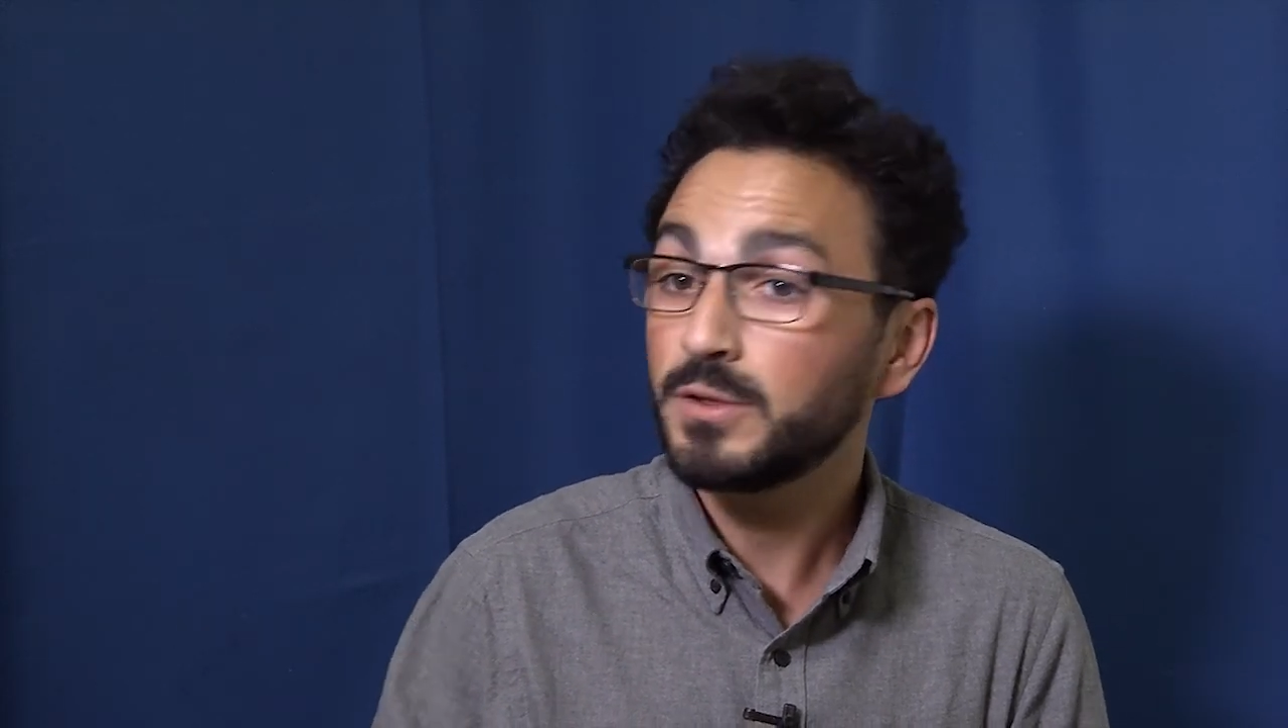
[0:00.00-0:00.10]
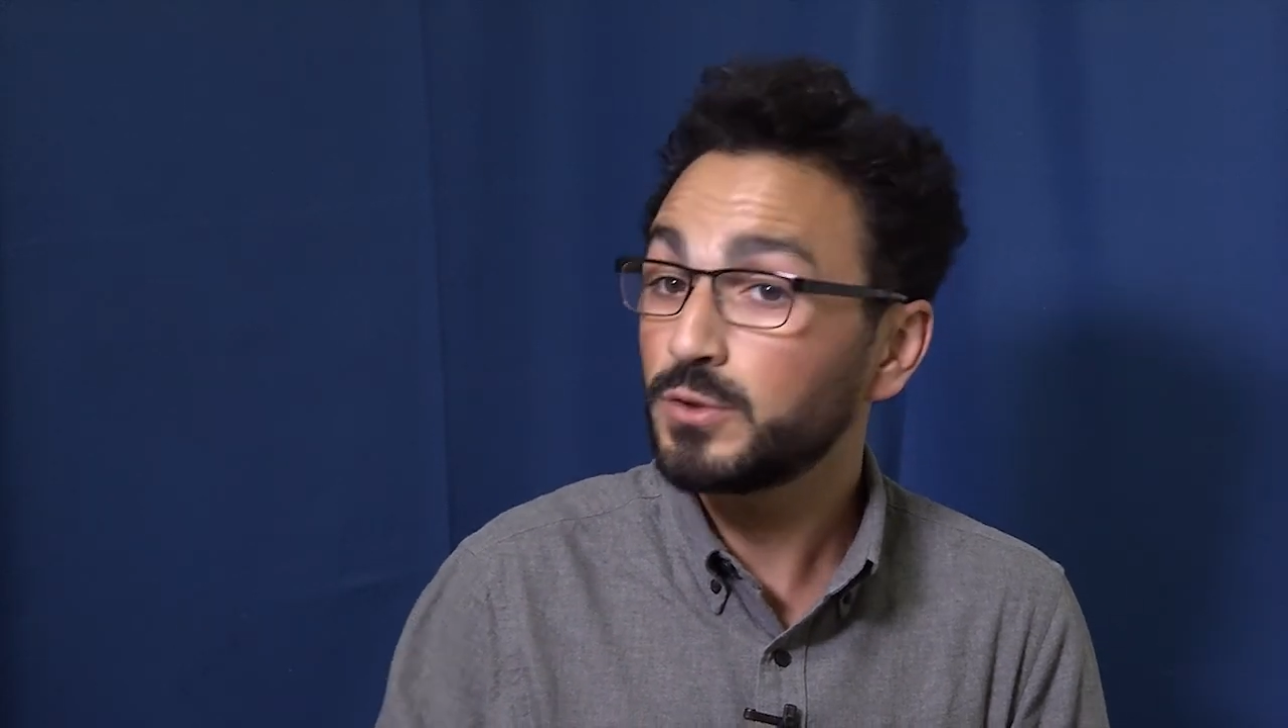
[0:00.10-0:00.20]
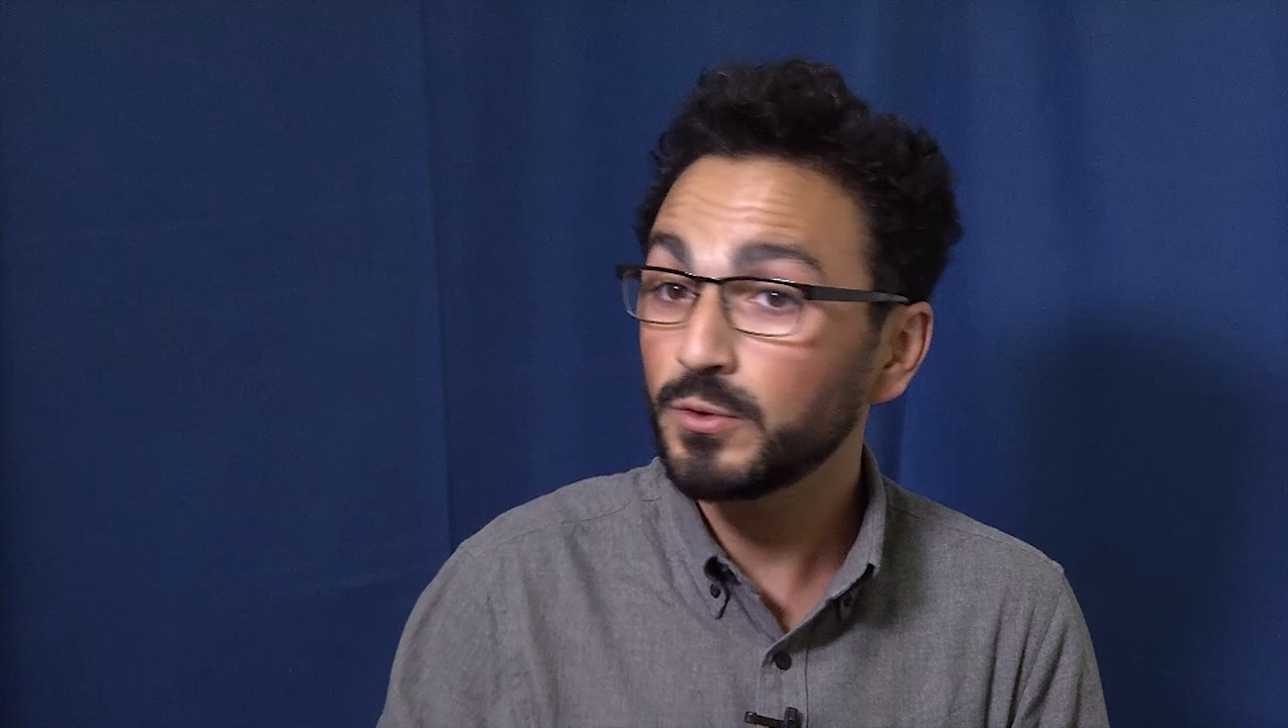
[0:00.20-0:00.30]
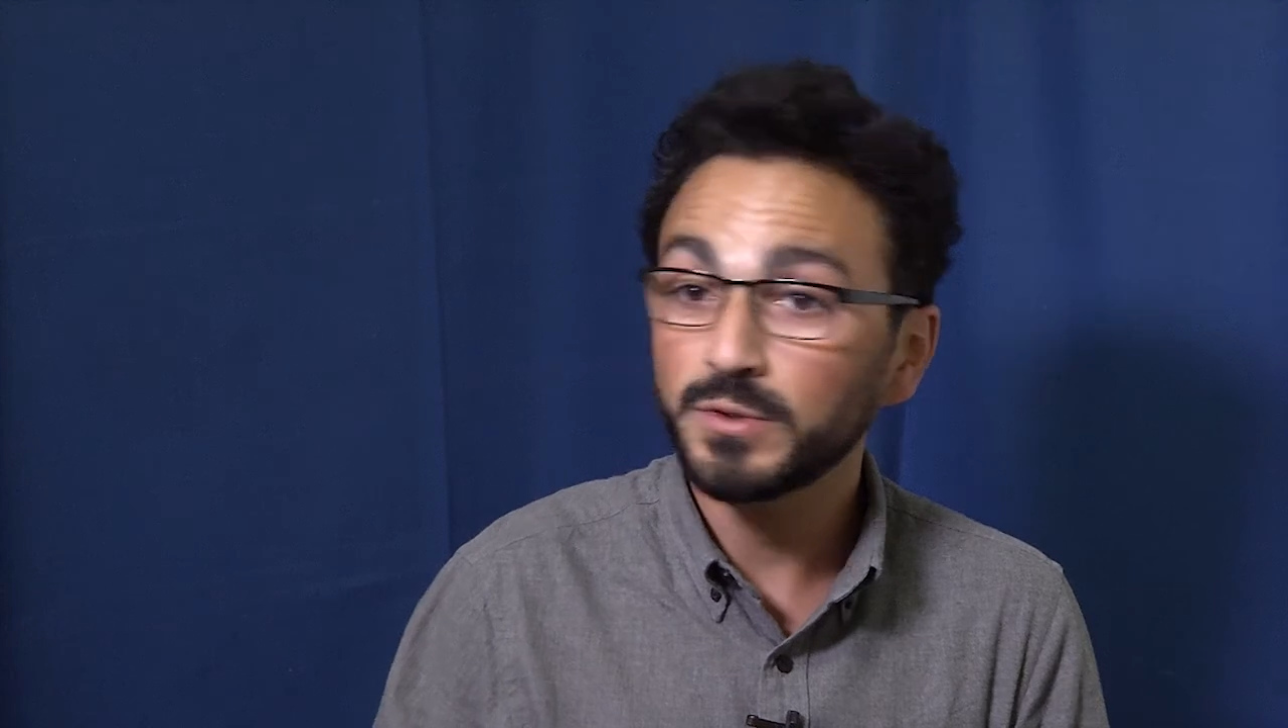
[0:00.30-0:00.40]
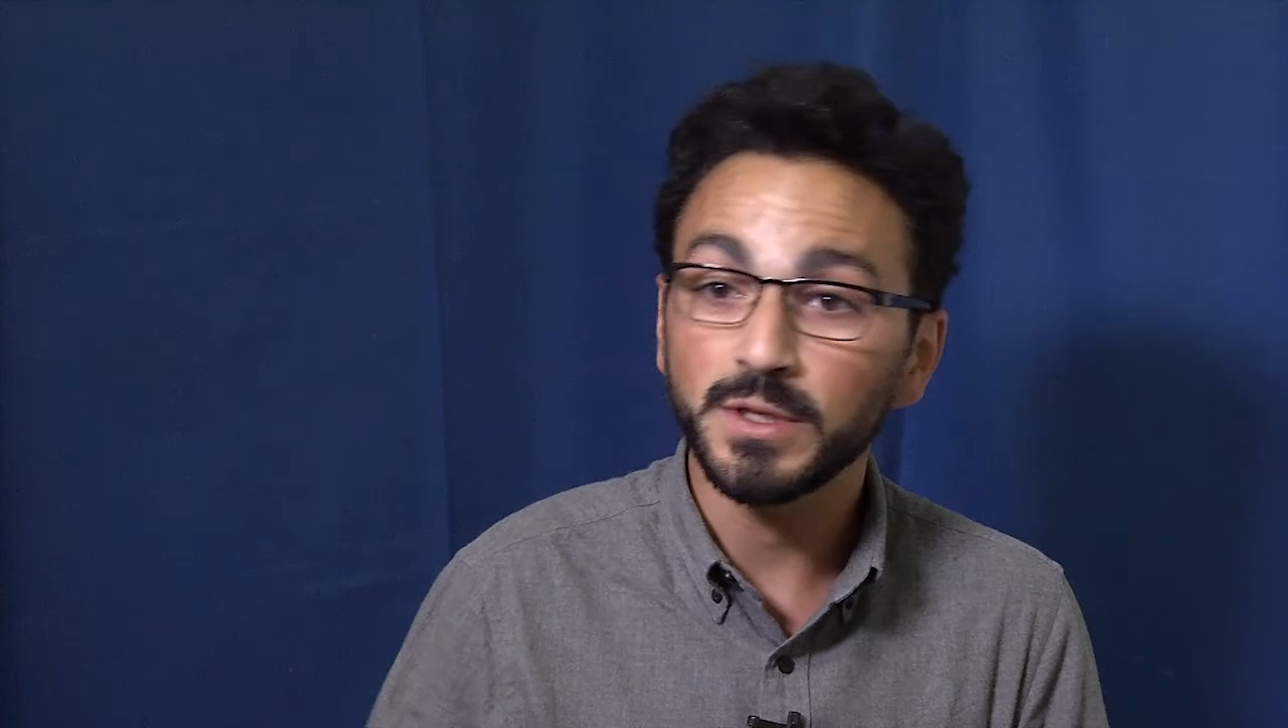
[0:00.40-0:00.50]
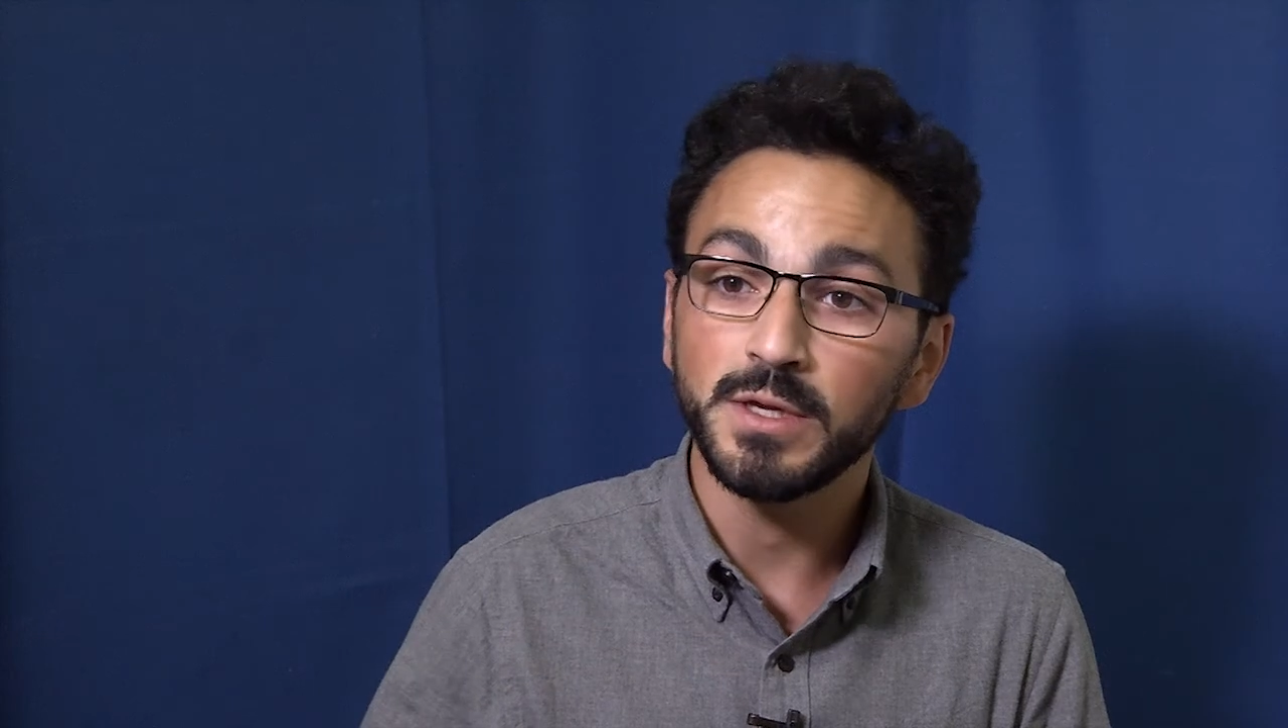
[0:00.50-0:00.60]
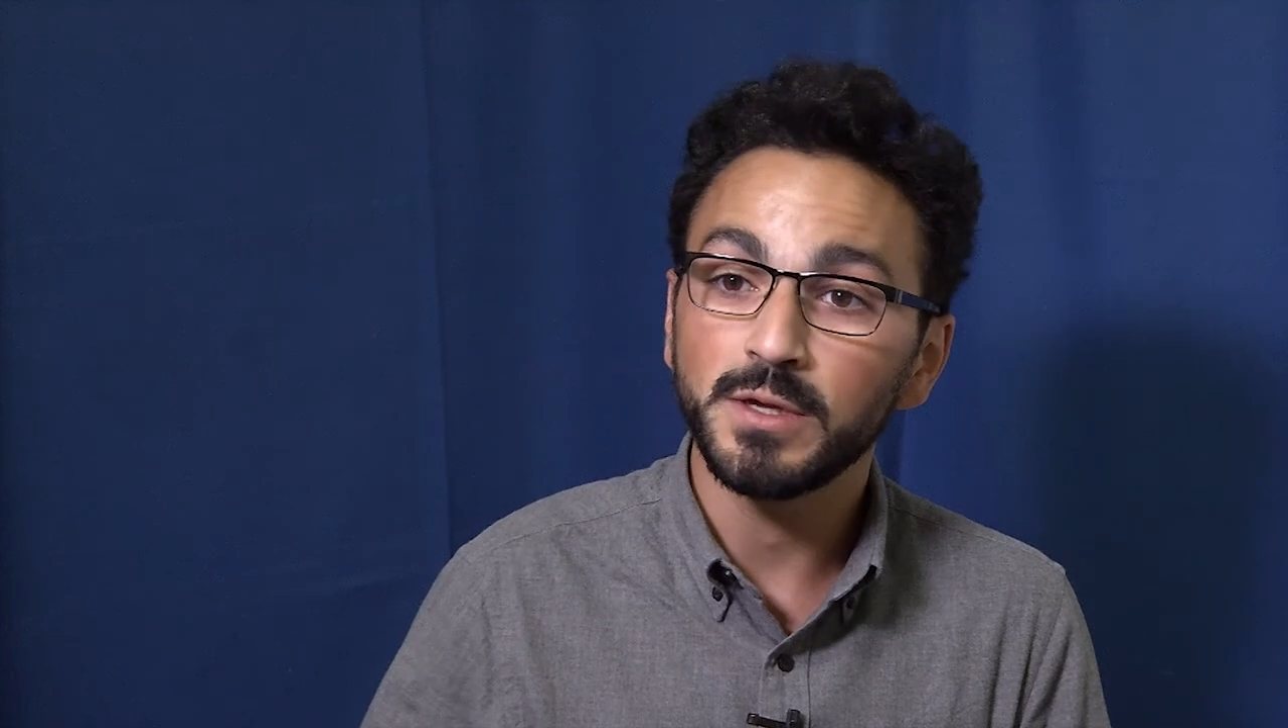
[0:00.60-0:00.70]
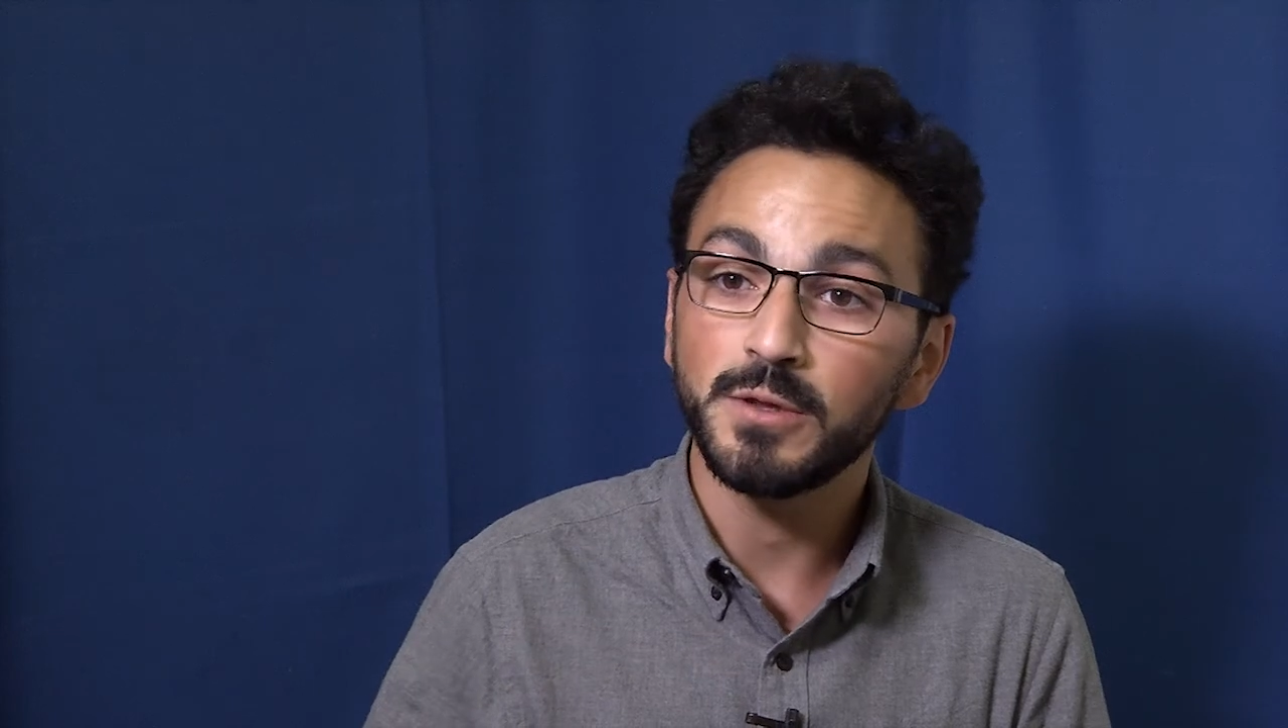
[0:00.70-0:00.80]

totally